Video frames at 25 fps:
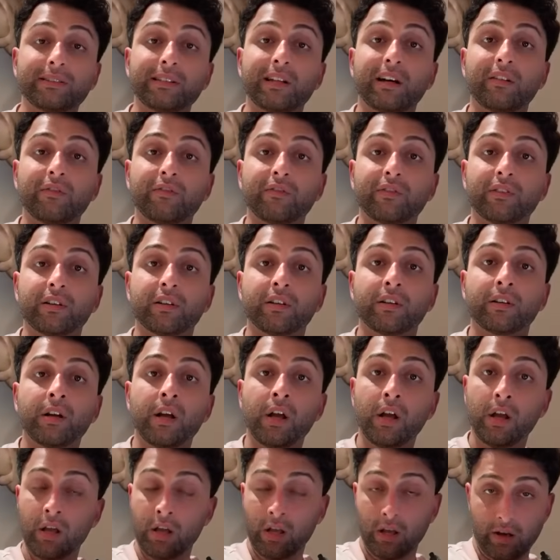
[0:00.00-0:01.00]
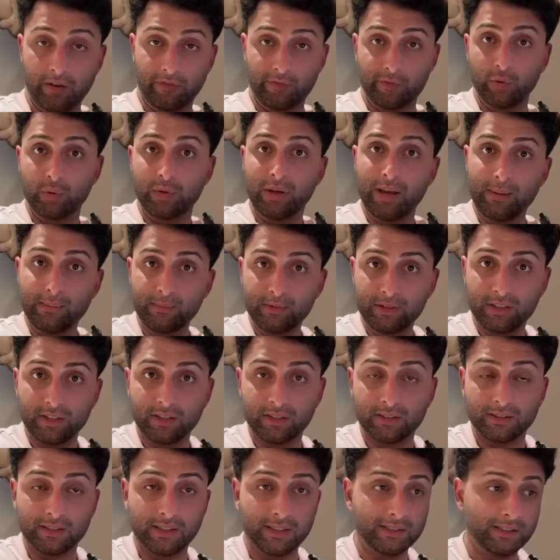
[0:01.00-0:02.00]
now for a few games
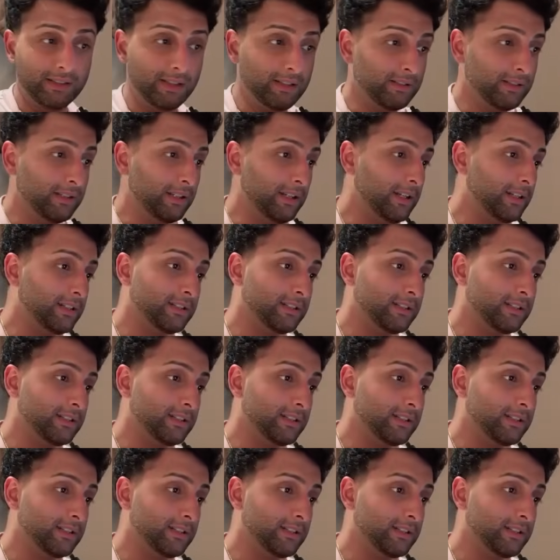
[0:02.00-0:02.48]
consistently.